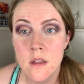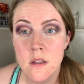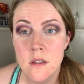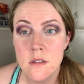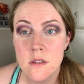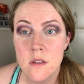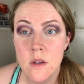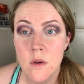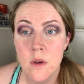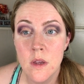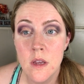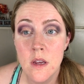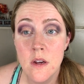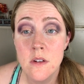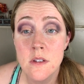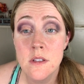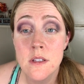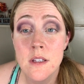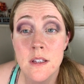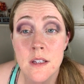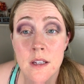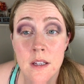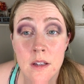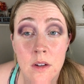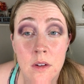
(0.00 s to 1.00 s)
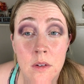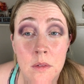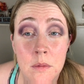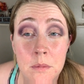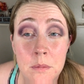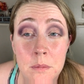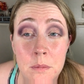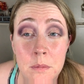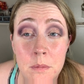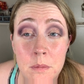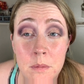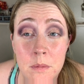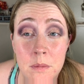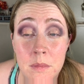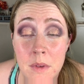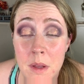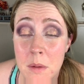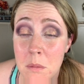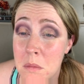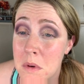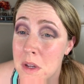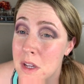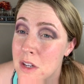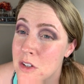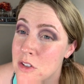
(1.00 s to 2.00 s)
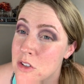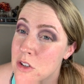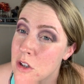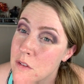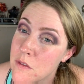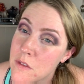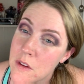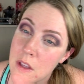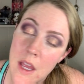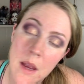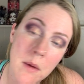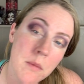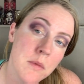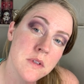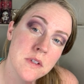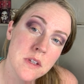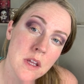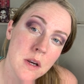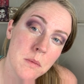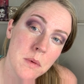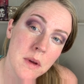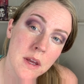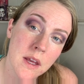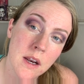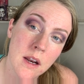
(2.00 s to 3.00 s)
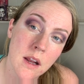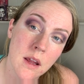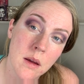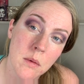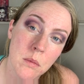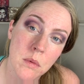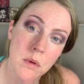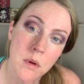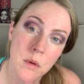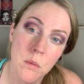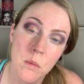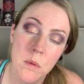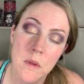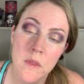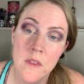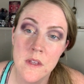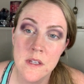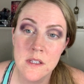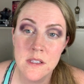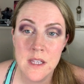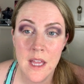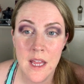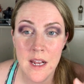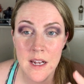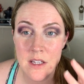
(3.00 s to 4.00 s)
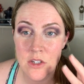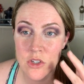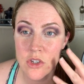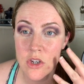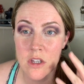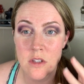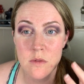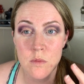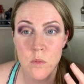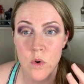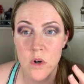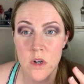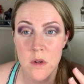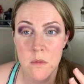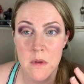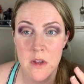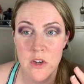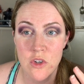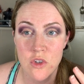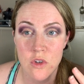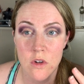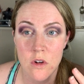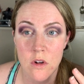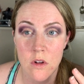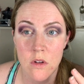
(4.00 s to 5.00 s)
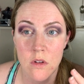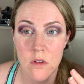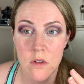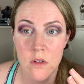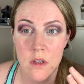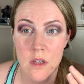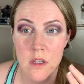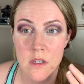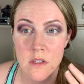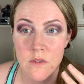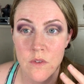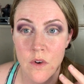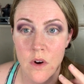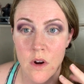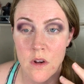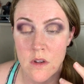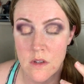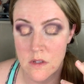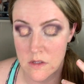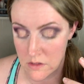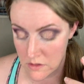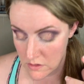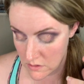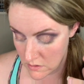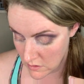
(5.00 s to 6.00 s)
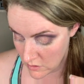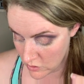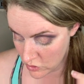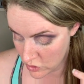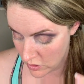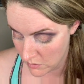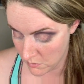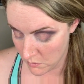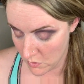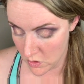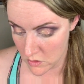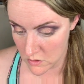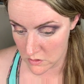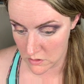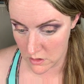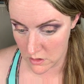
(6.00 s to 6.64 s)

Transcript: So here's the deal. I'm not sure if the camera's gonna pick it up, but this side is just more dimensional as far as the shimmers